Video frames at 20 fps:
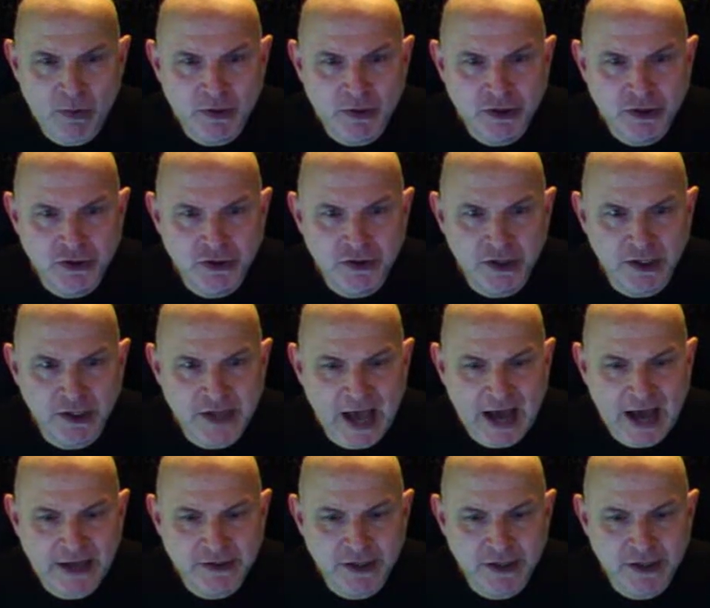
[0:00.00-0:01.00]
which is the
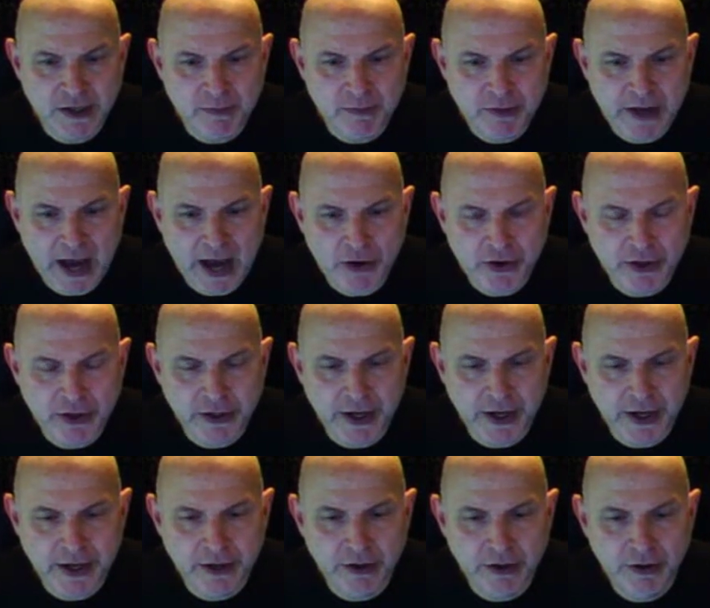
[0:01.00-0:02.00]
exact same
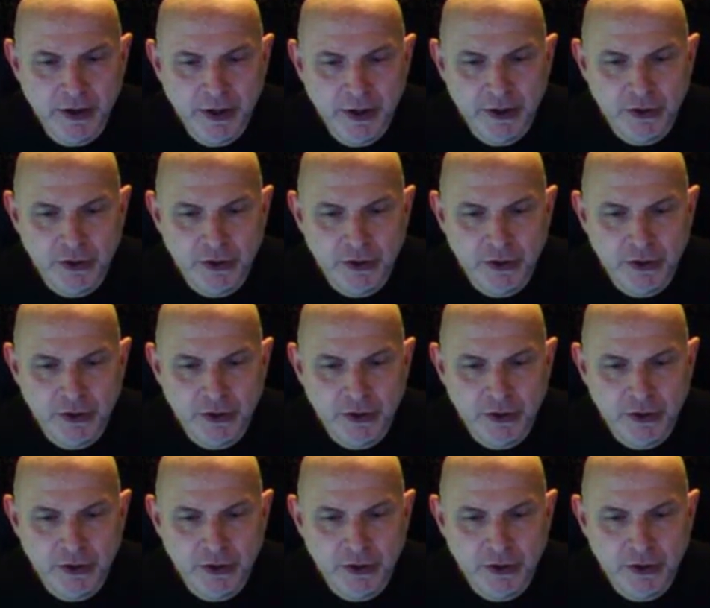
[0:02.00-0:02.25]
calculator.